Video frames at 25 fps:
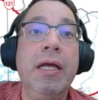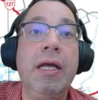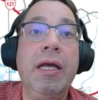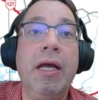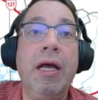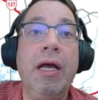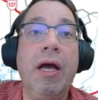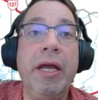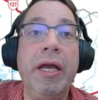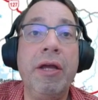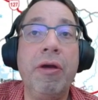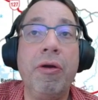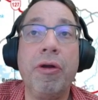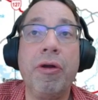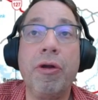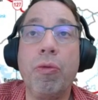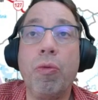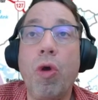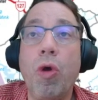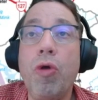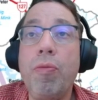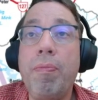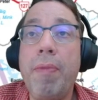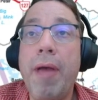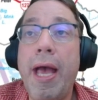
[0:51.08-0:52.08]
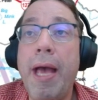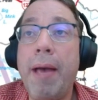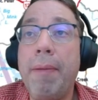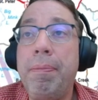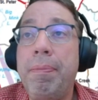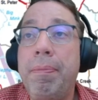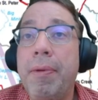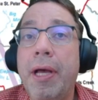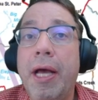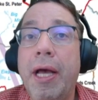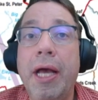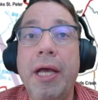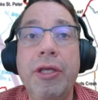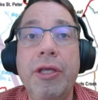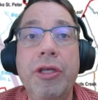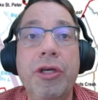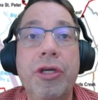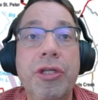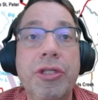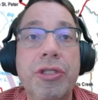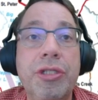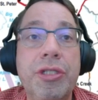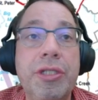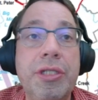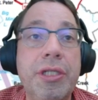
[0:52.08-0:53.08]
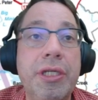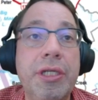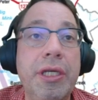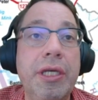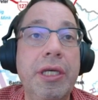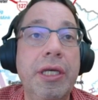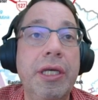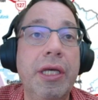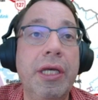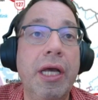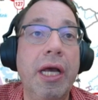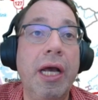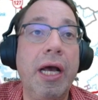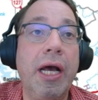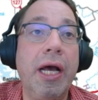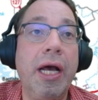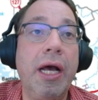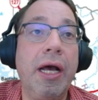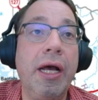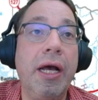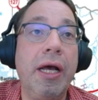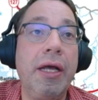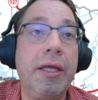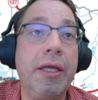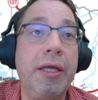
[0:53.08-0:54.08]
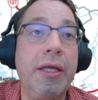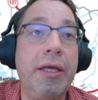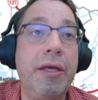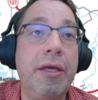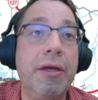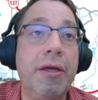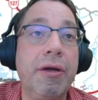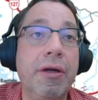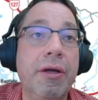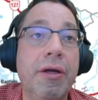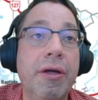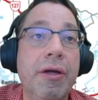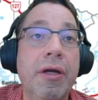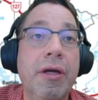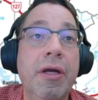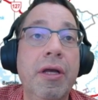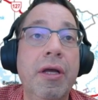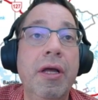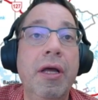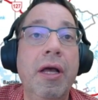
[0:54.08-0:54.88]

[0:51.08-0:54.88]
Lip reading: Here on a road map, you can see here